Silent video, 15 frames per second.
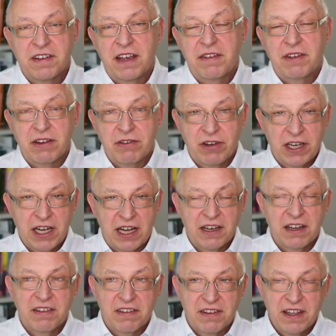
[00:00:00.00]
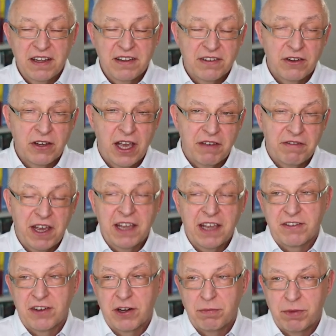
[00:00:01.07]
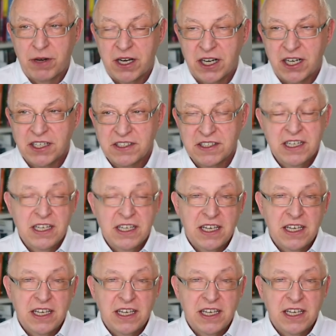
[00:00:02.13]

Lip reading: having redundancy. So you have extra parts.